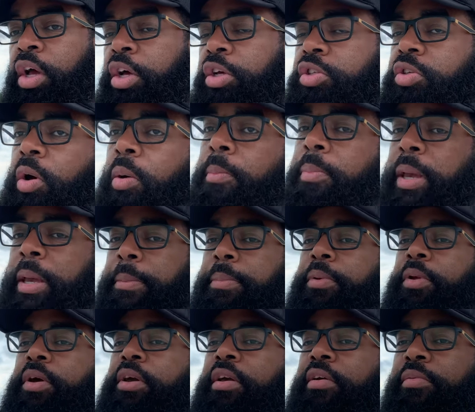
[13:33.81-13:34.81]
So when
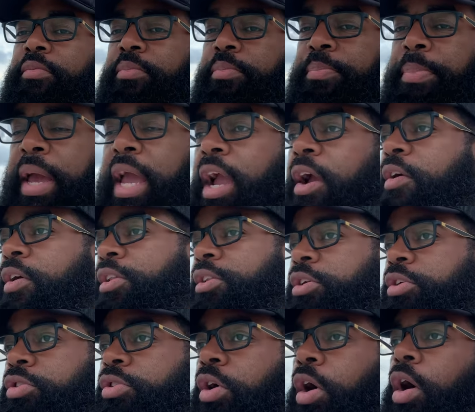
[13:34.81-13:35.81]
people are comparing
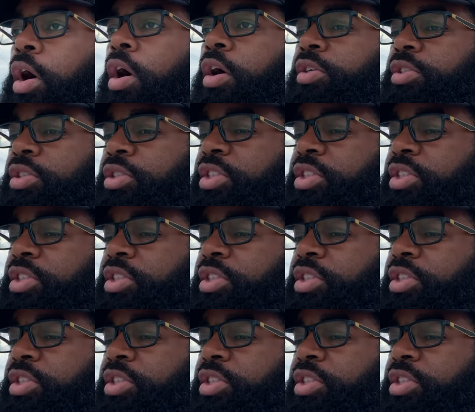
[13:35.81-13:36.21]
these cars and